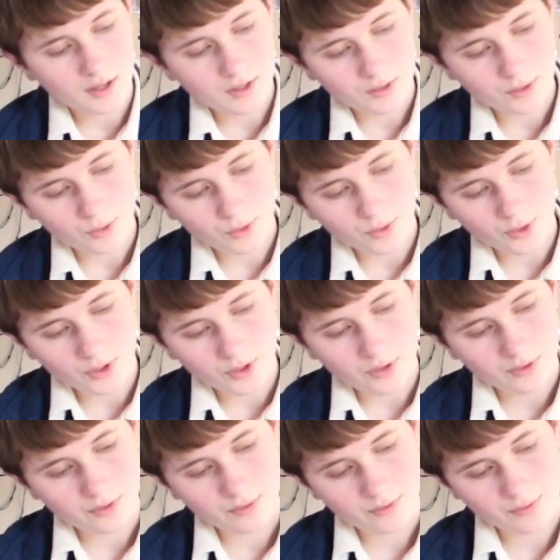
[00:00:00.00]
your
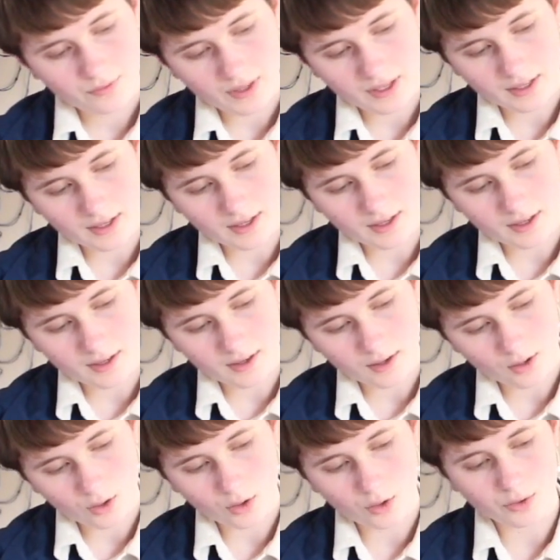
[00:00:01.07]
finger
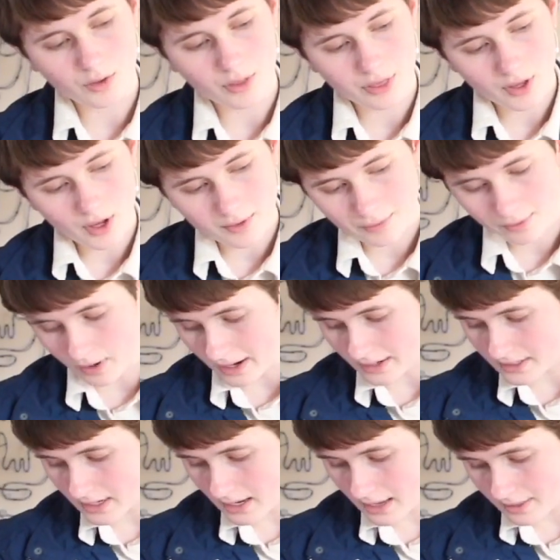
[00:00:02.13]
on the 3rd
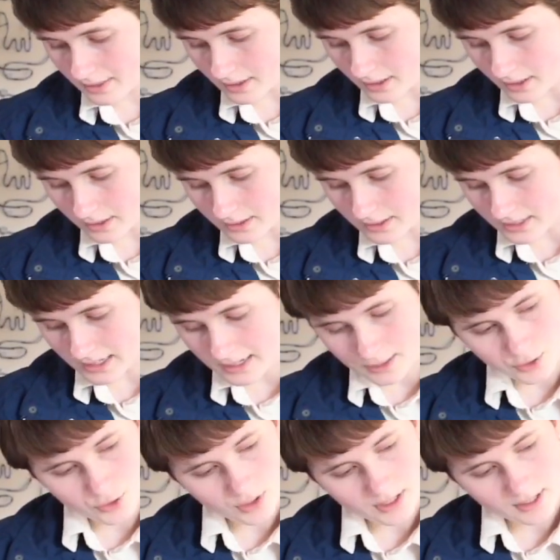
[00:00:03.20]
fret, the D
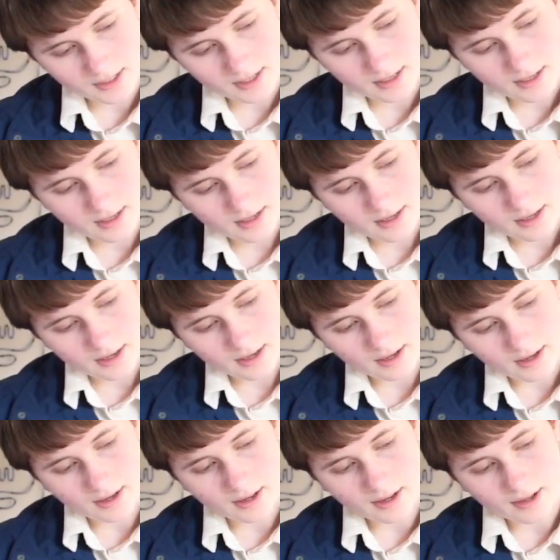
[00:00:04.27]
string,
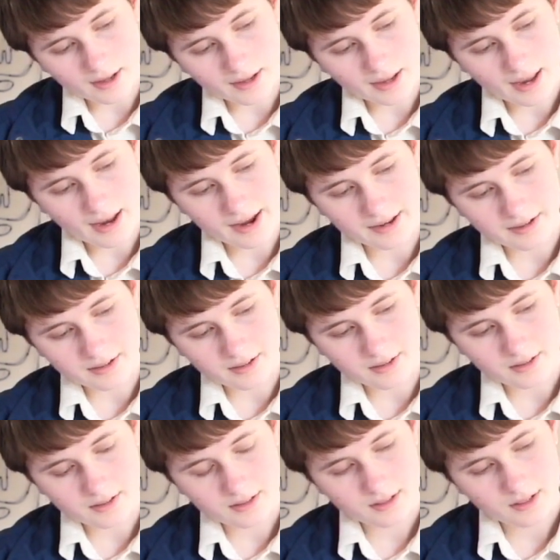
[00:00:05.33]

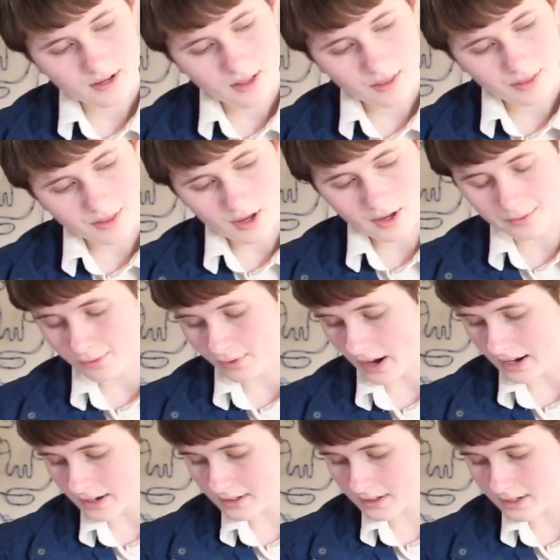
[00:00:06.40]
and 3rd
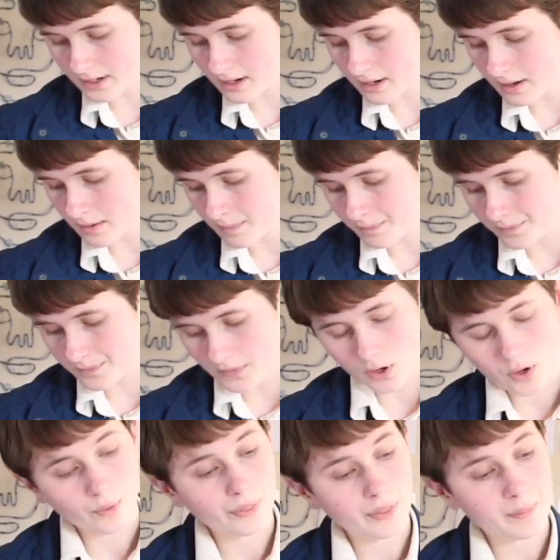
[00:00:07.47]
fret
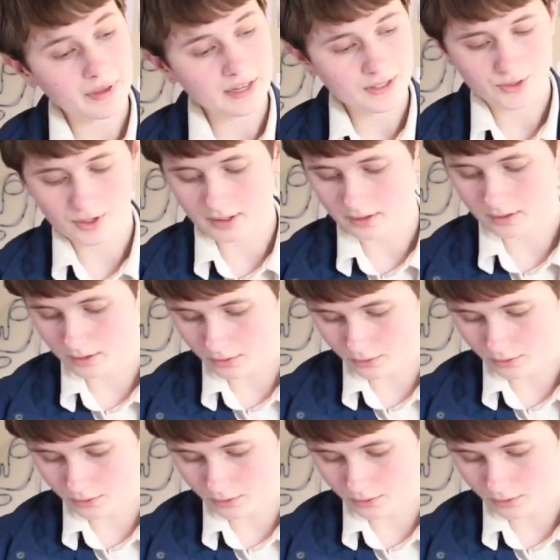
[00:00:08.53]
on the B string.